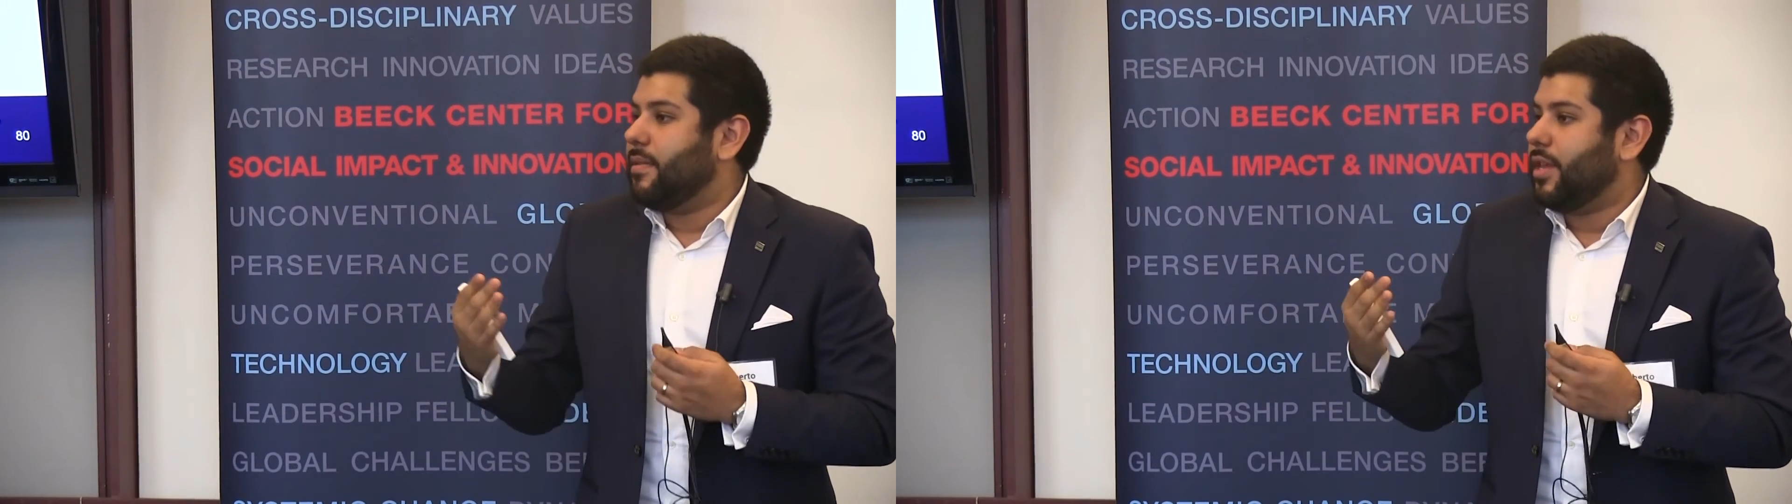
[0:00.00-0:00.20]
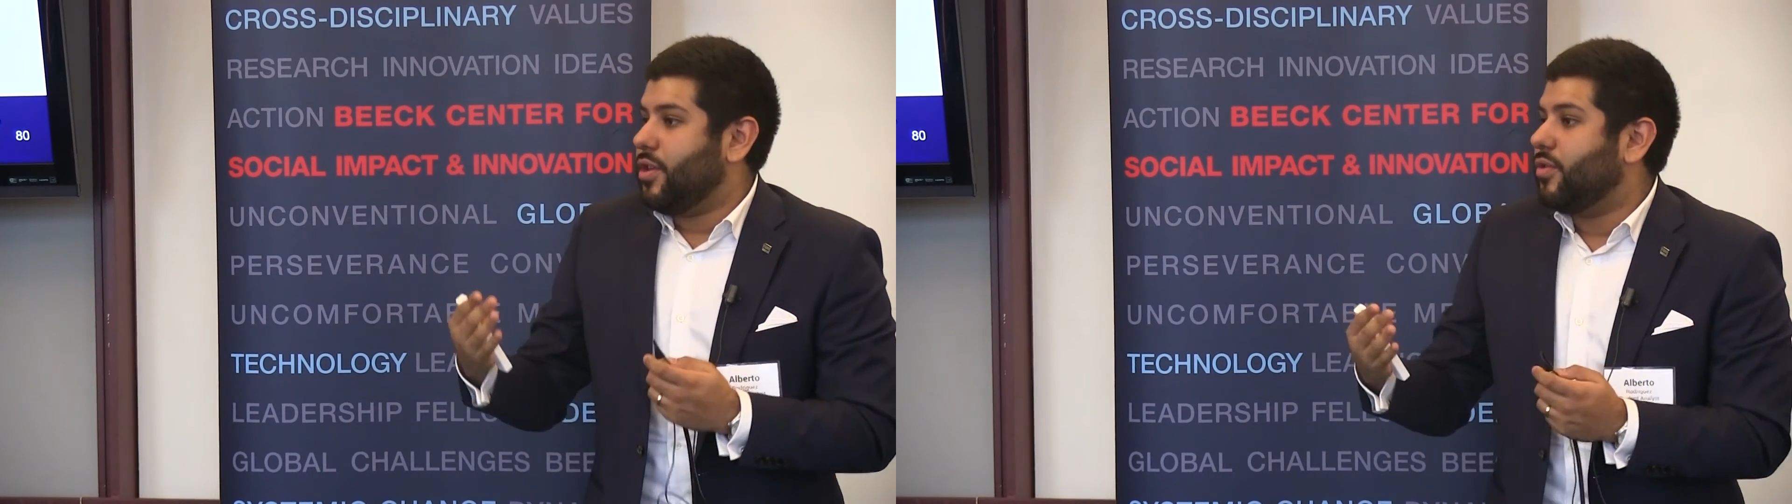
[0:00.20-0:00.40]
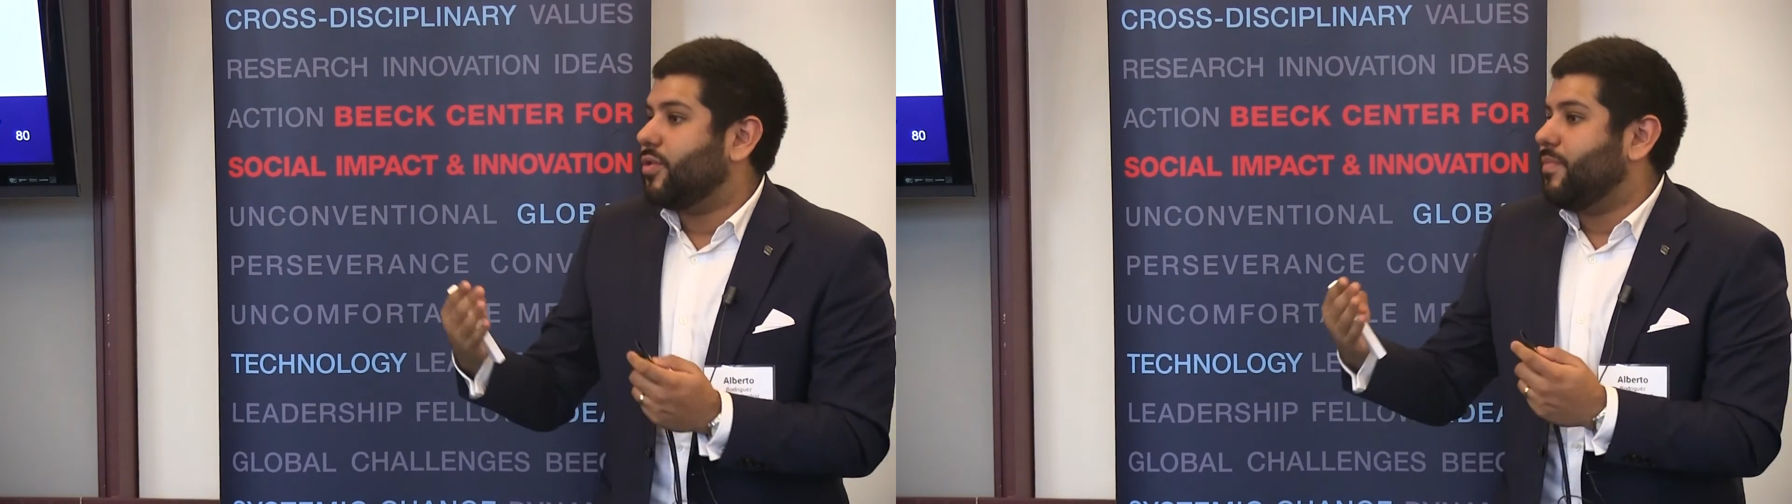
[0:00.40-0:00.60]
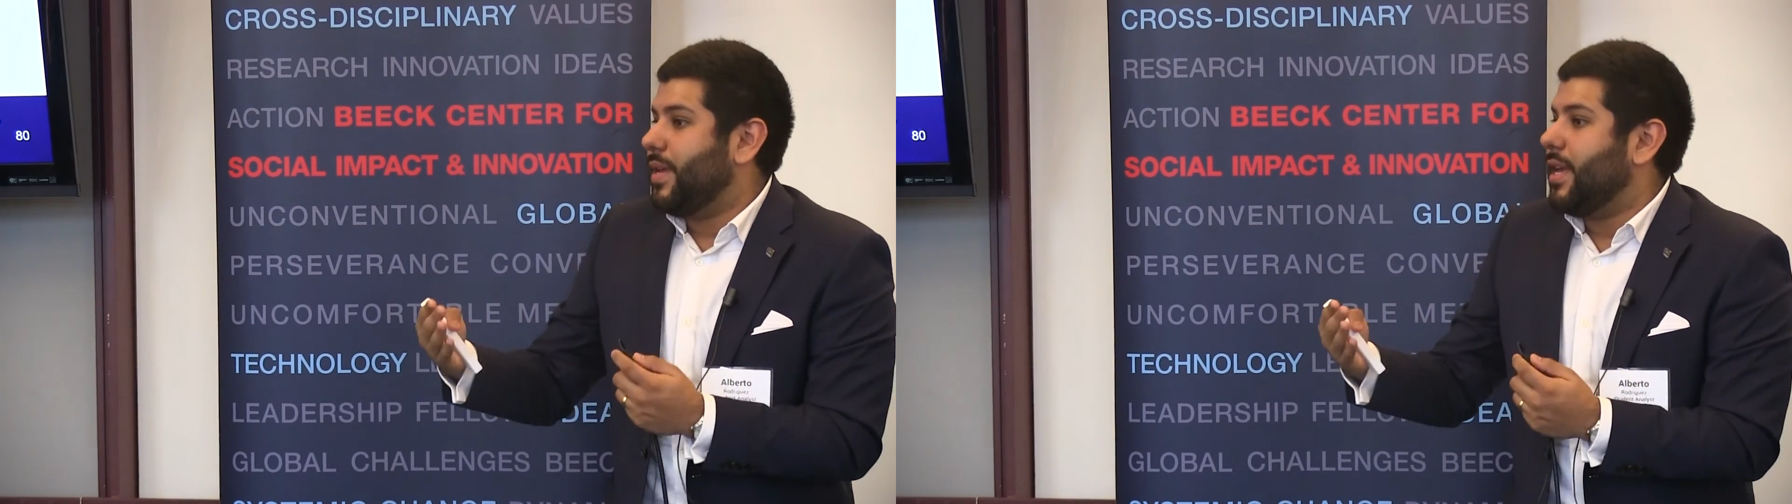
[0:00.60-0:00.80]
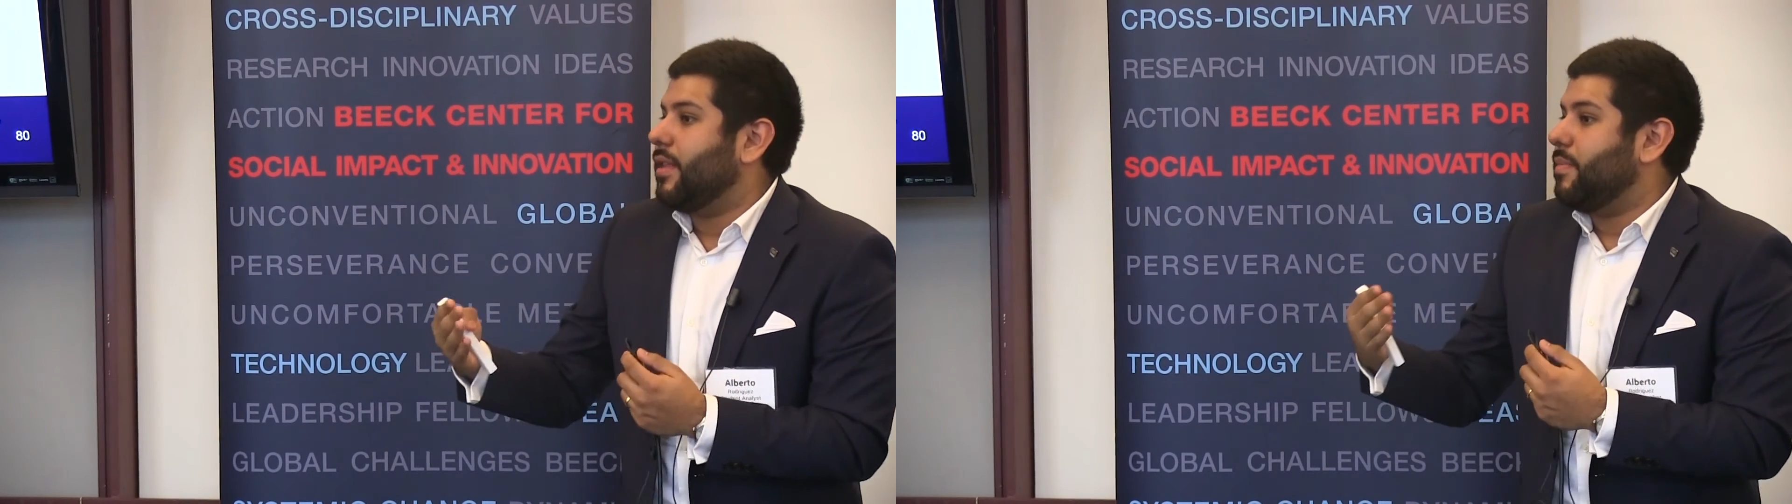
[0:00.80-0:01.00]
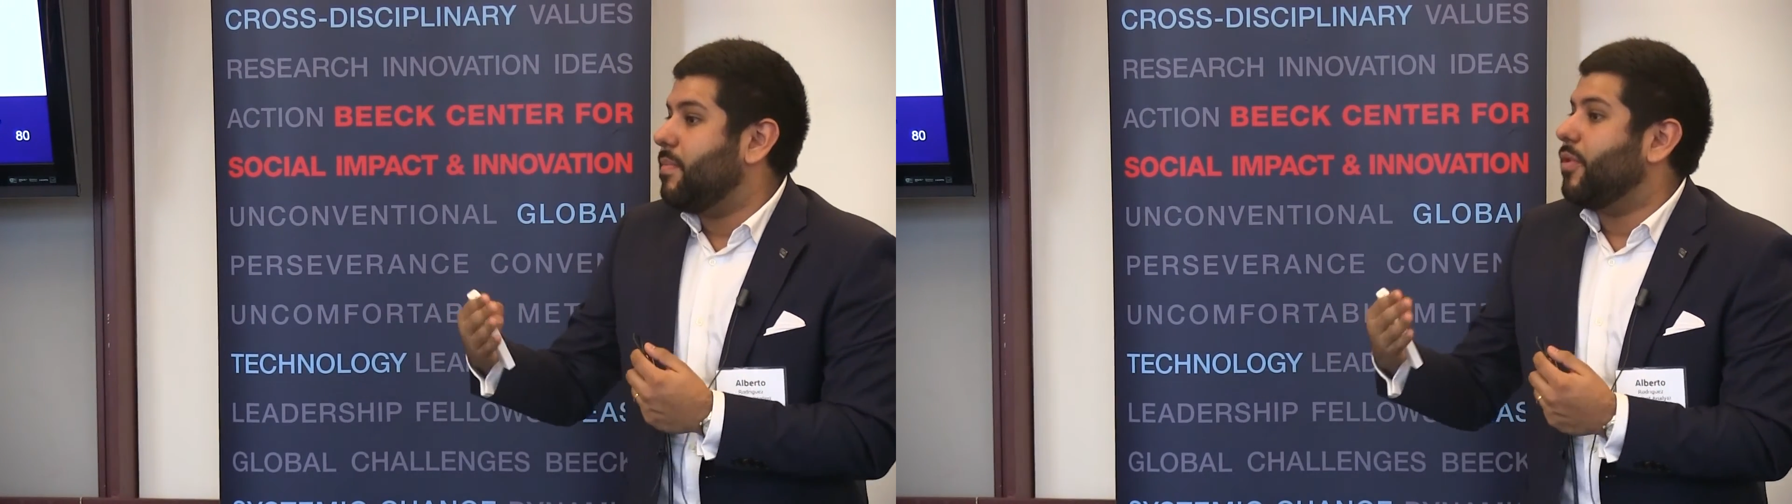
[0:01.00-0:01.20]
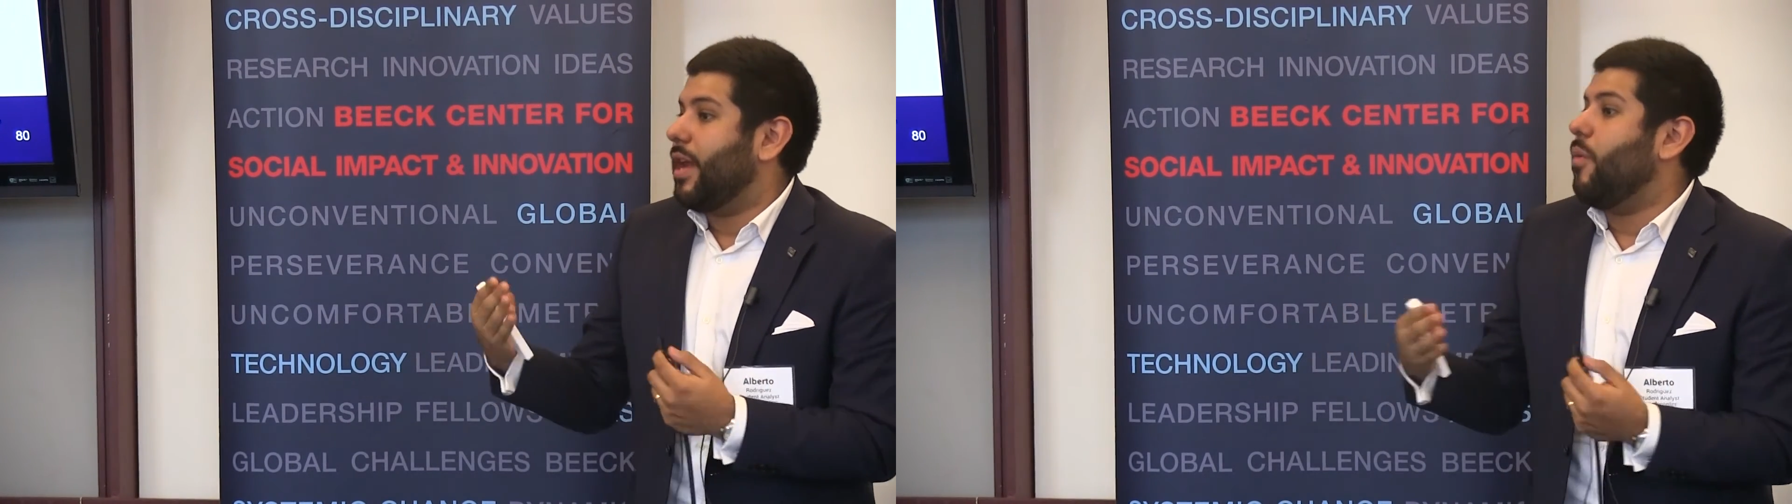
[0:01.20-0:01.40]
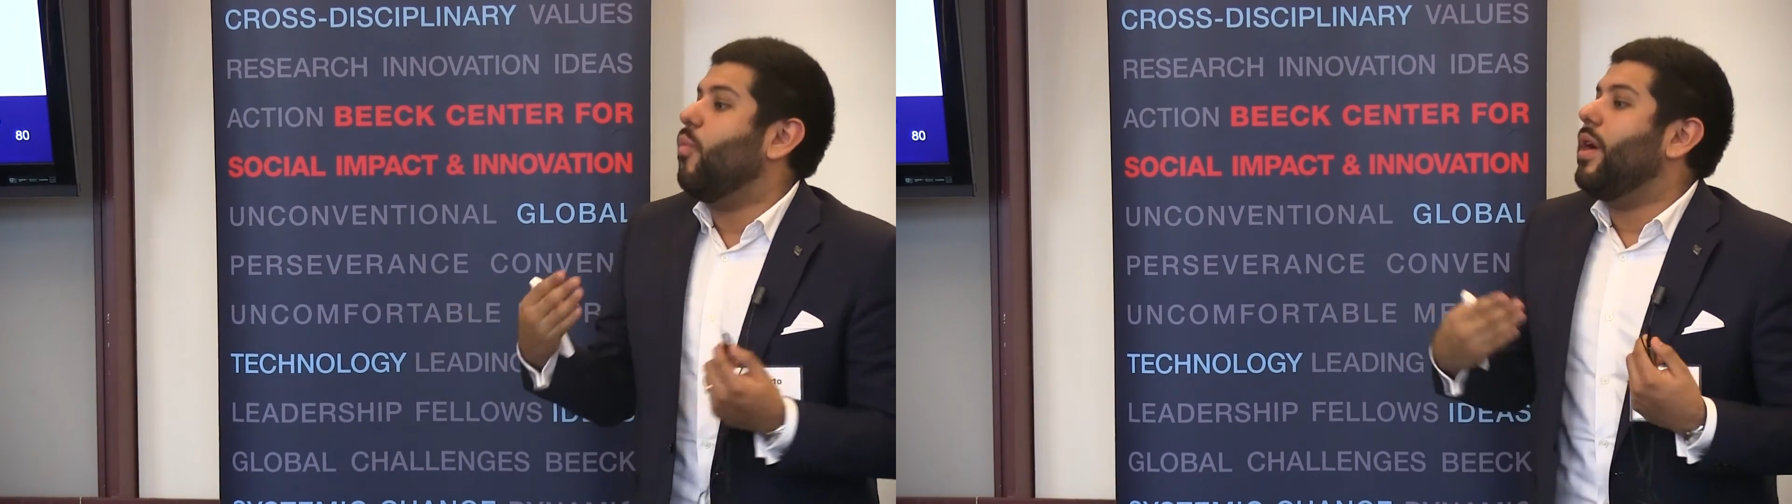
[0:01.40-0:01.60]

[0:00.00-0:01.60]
the user being the people that